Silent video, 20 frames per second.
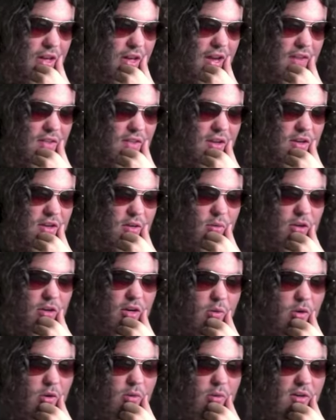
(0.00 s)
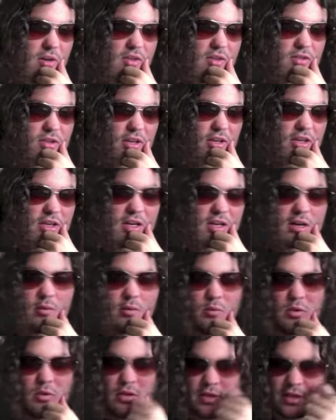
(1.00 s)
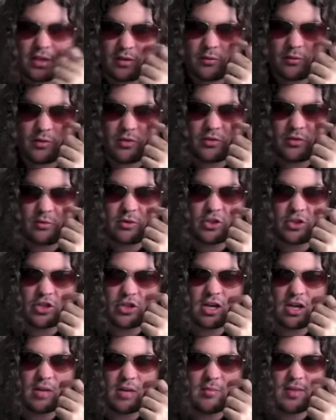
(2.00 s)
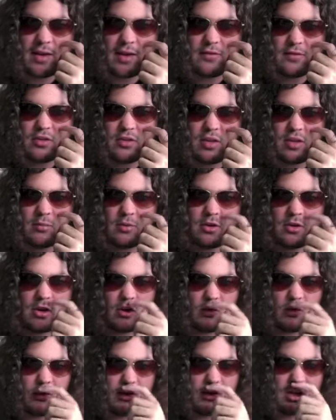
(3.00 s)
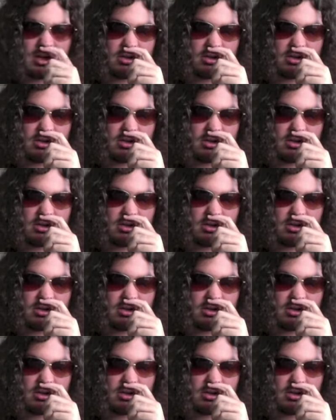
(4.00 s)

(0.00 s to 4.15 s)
and then he like one missed like uh like when the Shaw comes after them, you know,